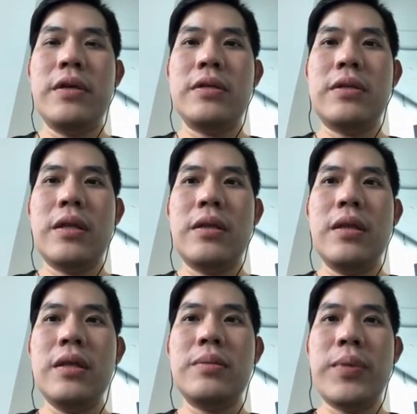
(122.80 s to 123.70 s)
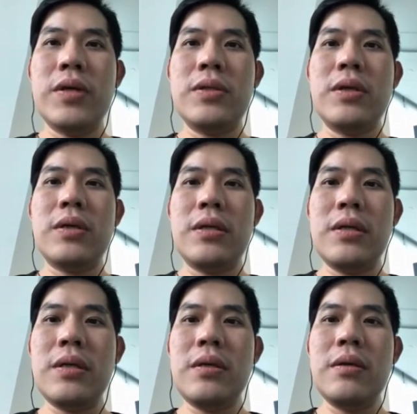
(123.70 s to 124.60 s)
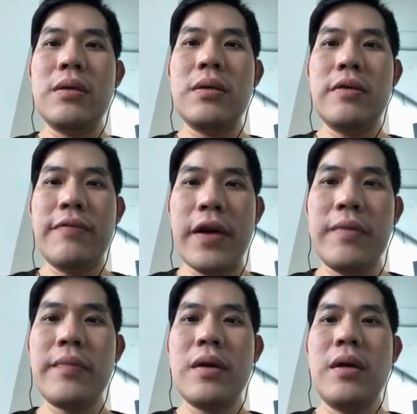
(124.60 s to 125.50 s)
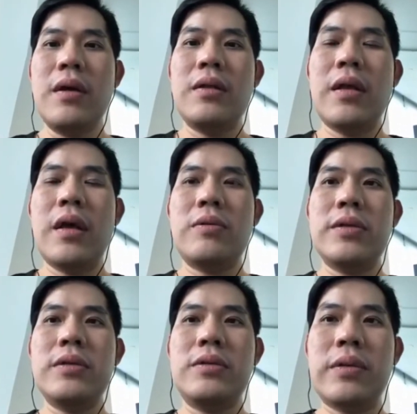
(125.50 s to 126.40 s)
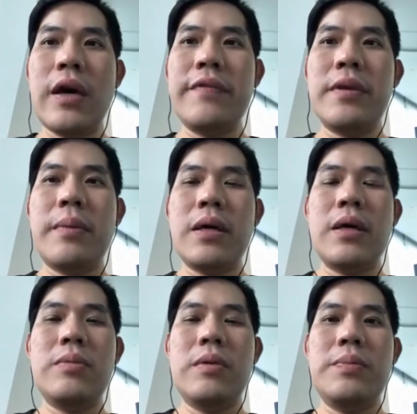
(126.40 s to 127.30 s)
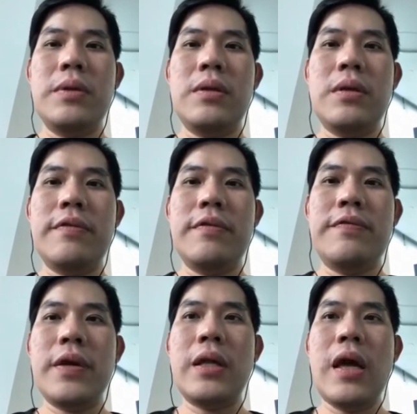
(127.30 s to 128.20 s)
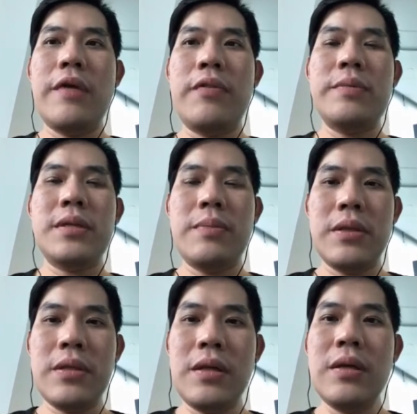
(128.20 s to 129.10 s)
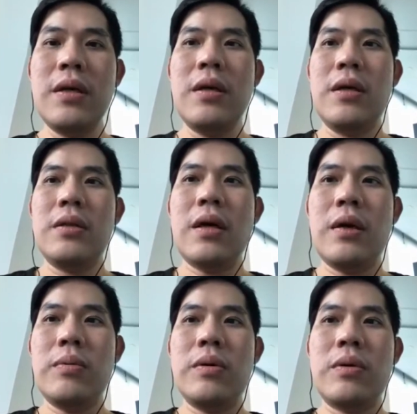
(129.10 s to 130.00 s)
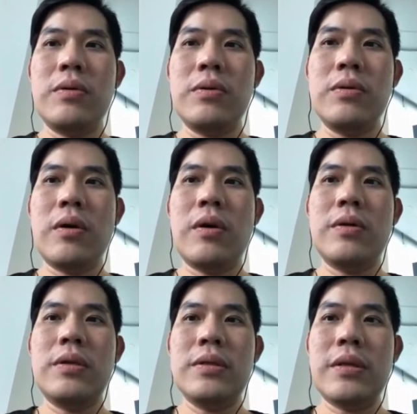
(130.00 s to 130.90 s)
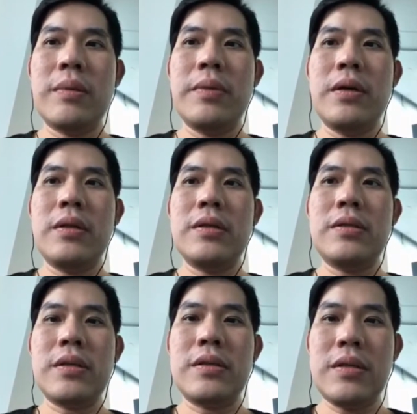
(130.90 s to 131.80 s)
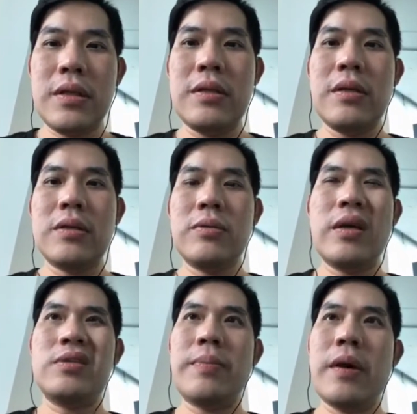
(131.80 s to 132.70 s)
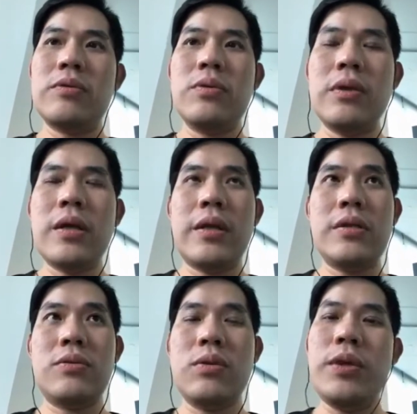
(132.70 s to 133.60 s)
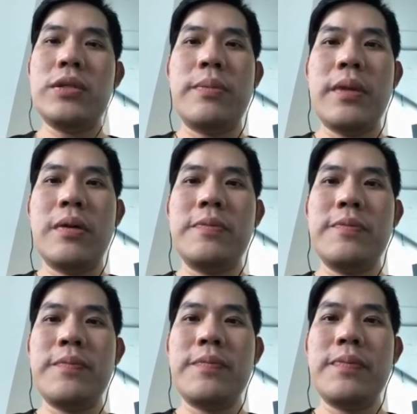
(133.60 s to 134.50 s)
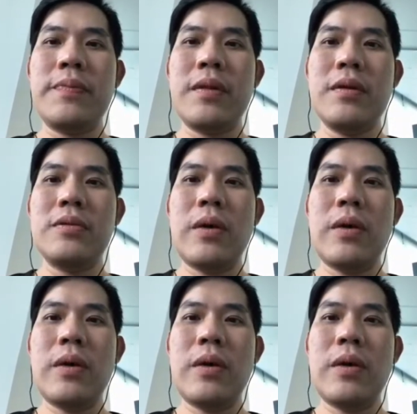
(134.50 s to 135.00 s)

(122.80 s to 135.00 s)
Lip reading: here, is that the next major key event that could actually drive the market will be the Fed FOMC meeting that will conclude on December the 16th. Yeah, so that's about that's 2 weeks from now. So